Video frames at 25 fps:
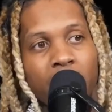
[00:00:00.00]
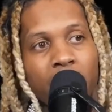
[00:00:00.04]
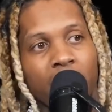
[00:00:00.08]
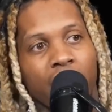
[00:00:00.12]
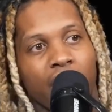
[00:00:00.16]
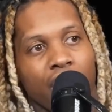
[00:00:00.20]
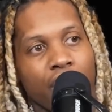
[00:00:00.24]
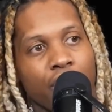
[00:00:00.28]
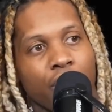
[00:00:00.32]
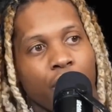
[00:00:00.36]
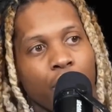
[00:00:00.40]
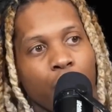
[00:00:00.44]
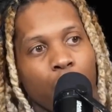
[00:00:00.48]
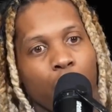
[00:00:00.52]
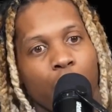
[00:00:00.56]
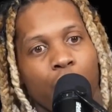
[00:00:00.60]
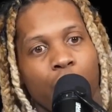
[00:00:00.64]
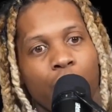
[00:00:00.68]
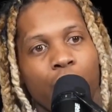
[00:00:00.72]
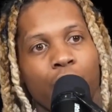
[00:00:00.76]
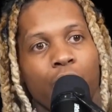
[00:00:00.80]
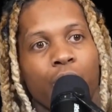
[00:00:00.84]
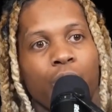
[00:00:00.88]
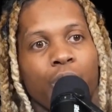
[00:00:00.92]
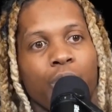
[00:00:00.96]
values his
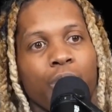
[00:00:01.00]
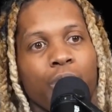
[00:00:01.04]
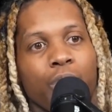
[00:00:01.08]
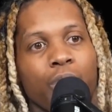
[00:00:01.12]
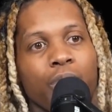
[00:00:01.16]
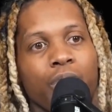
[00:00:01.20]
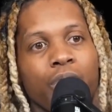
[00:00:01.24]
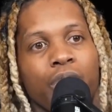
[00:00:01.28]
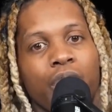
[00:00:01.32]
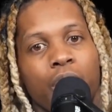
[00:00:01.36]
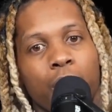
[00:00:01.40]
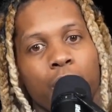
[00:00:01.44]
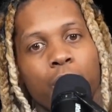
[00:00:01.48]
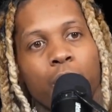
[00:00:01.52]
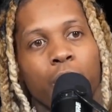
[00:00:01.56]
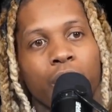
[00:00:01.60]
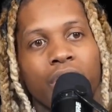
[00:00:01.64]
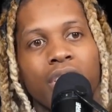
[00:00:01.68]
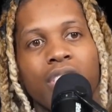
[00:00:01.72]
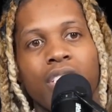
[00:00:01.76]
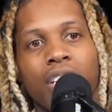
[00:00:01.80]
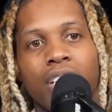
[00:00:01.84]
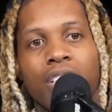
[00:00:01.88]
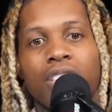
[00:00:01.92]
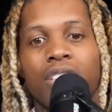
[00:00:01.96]
relationships
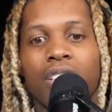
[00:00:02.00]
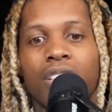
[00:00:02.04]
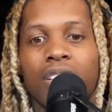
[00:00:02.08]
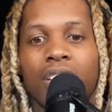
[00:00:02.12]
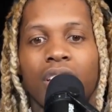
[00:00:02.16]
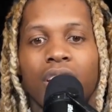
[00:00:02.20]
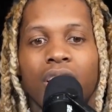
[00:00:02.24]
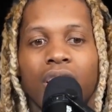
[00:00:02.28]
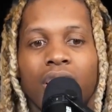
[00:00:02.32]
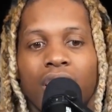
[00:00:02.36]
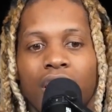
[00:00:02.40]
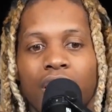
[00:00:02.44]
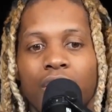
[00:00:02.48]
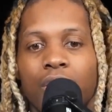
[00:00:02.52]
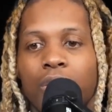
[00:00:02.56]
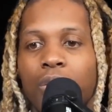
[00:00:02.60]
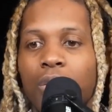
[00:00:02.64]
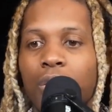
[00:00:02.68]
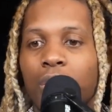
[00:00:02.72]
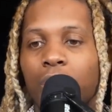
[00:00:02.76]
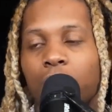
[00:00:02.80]
within the music world.